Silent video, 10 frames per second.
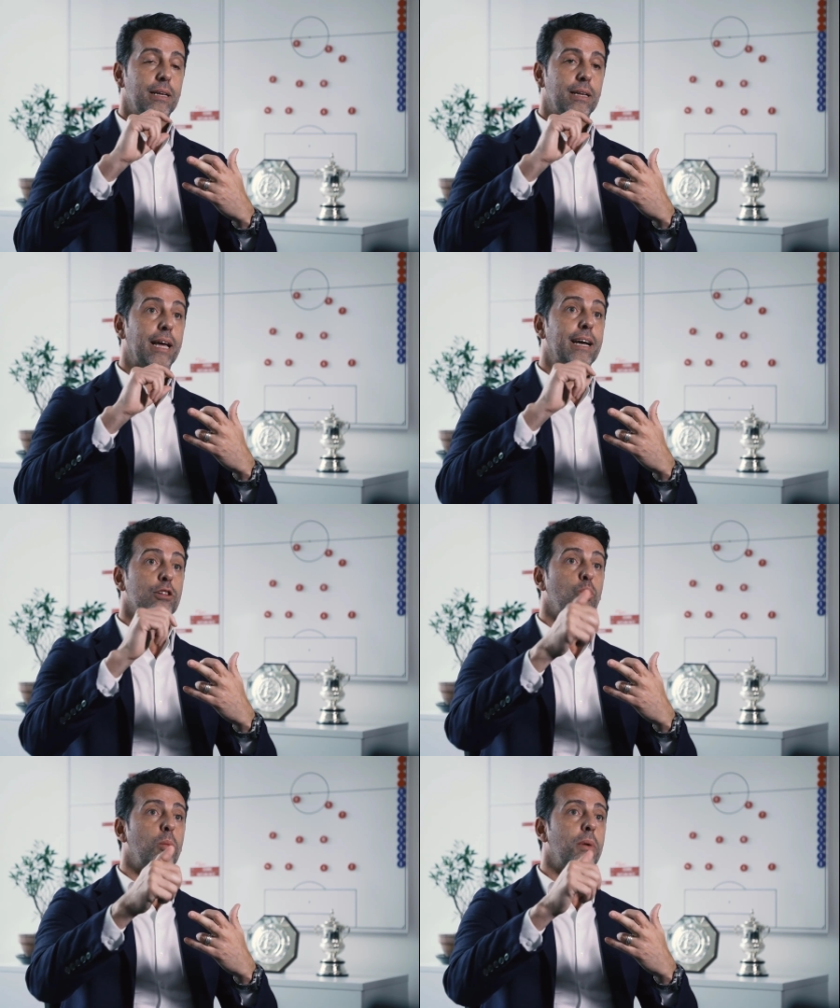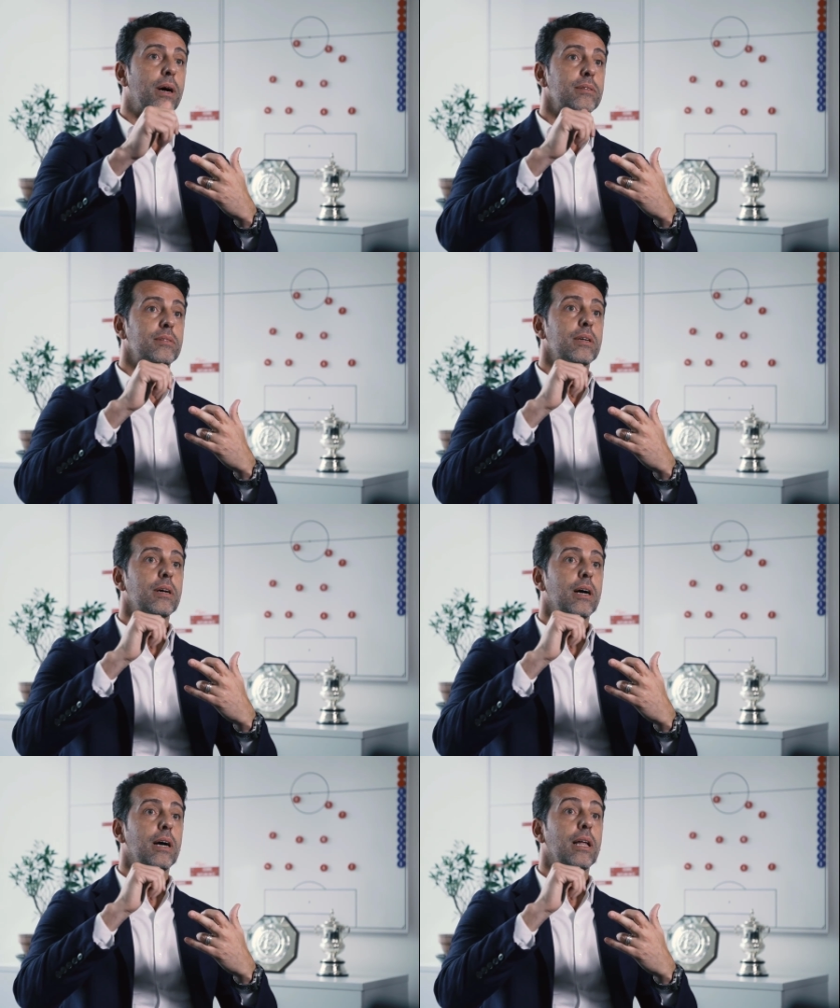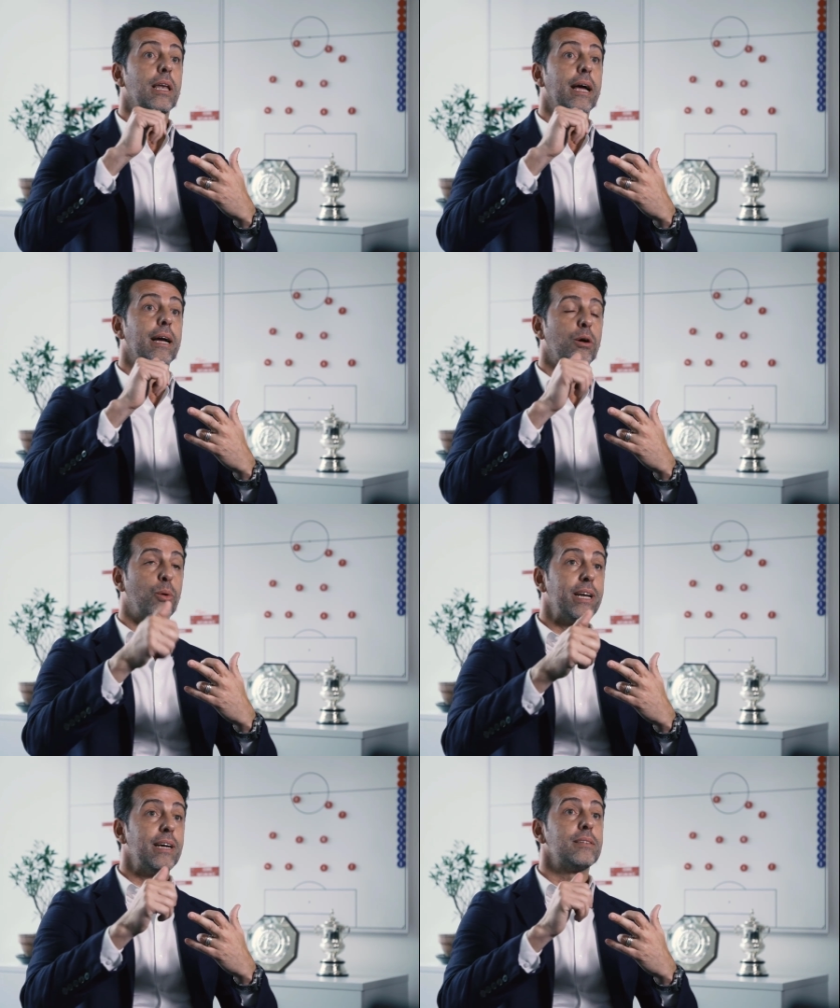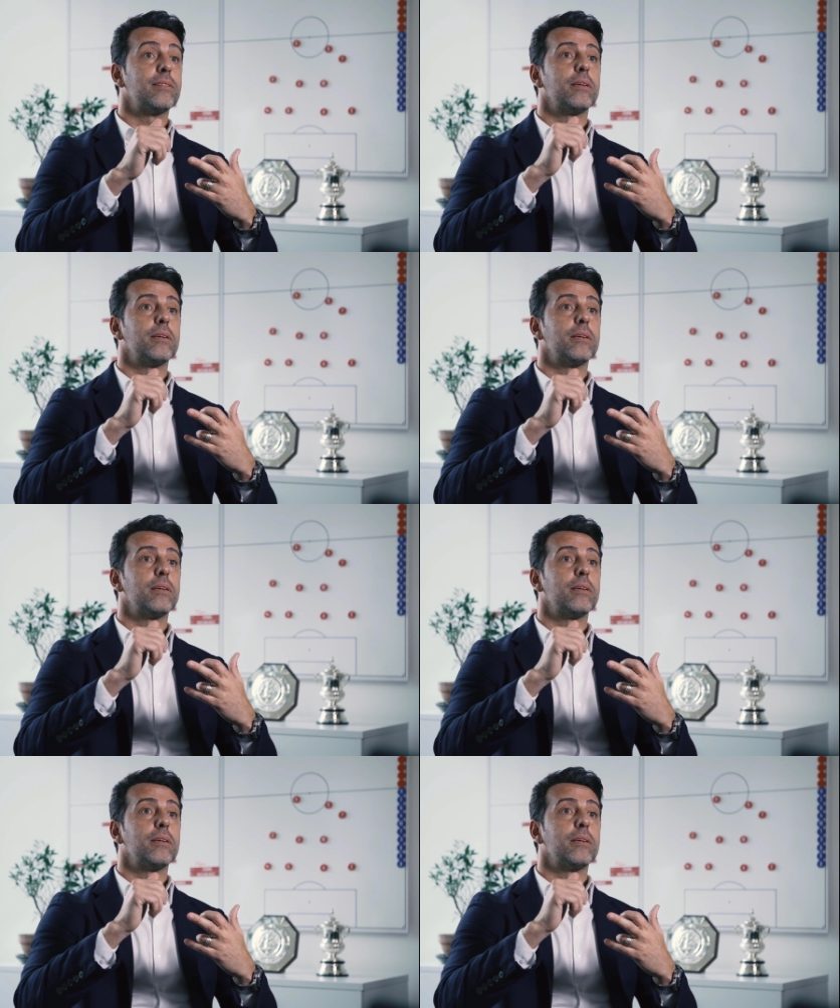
like a Thomas, uh, like a Granit,